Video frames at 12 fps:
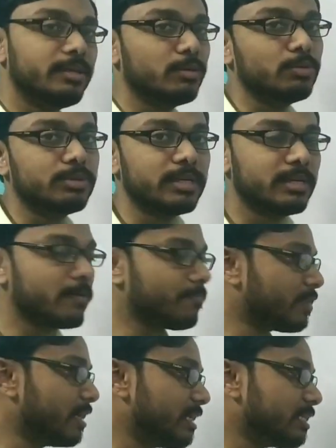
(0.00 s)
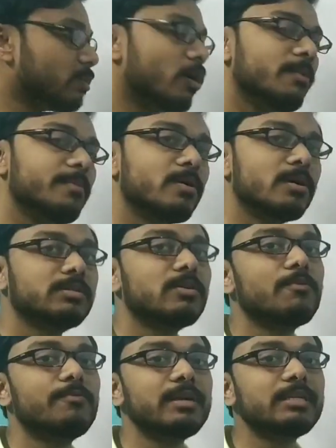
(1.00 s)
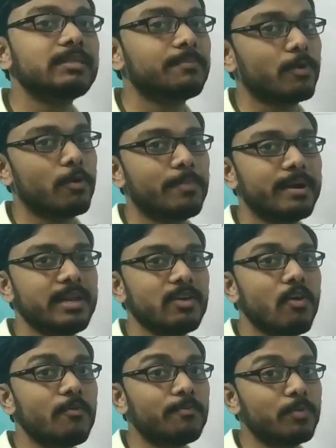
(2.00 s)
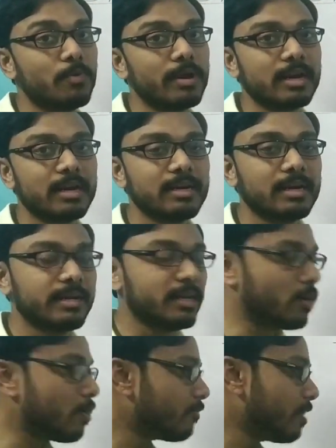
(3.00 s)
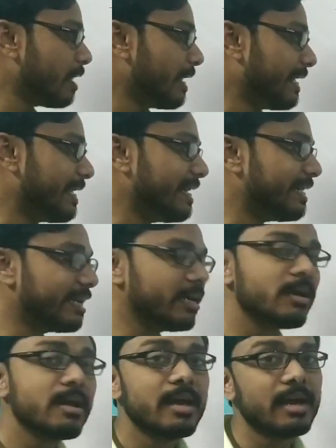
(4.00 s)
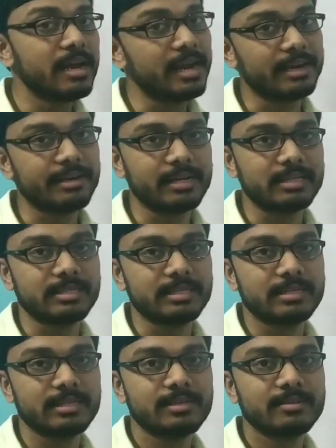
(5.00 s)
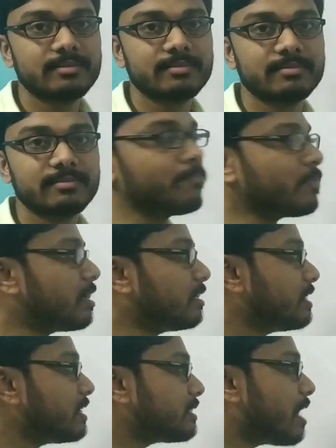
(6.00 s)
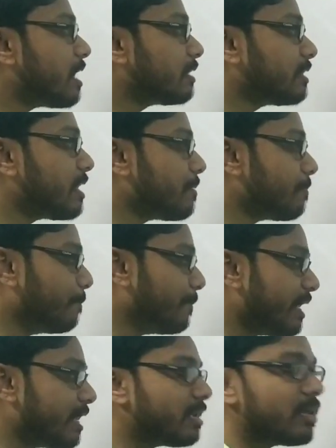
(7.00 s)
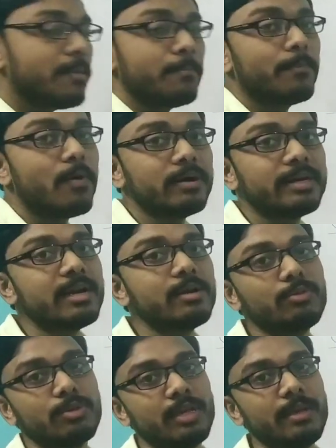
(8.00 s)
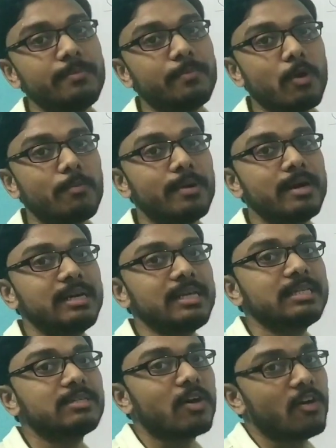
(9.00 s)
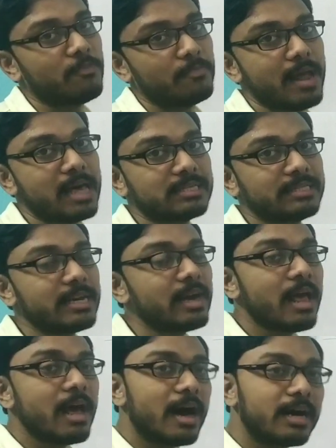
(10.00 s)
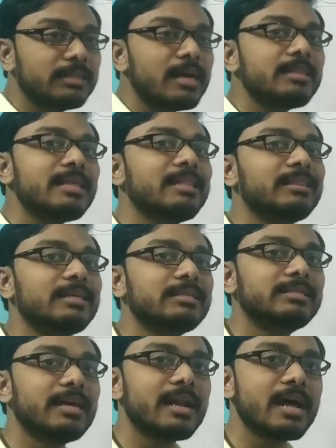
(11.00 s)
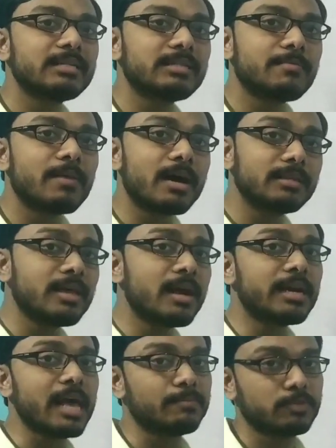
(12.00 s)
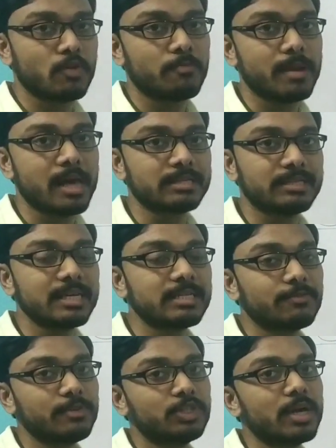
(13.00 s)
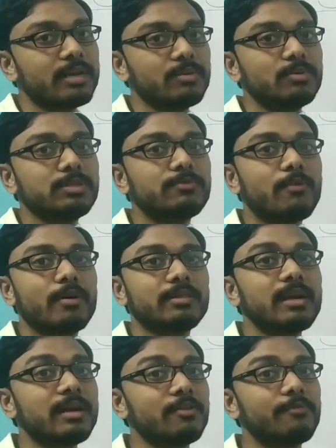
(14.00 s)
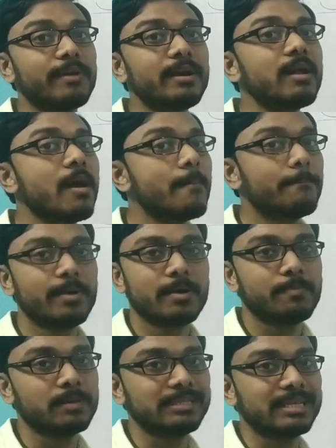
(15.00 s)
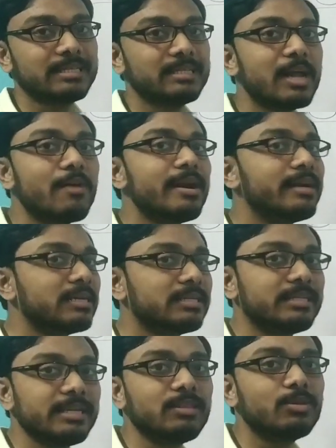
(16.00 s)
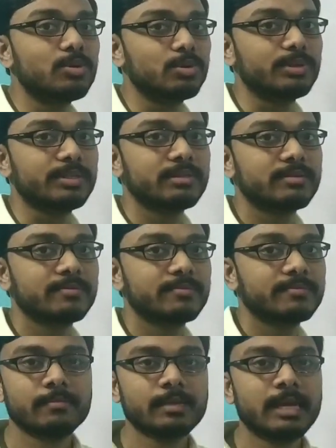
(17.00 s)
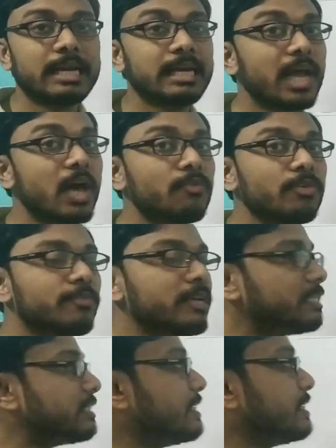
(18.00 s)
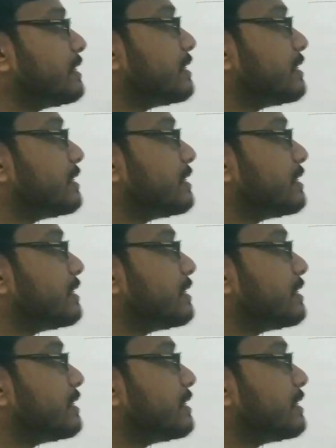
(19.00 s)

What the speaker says: use it. It is all because of its property of poor conducting of heat and electricity. These are the main important three properties of plastic. Other than this, there are some other types of plastics which are used for the different purposes. Now let us see those. Now we will see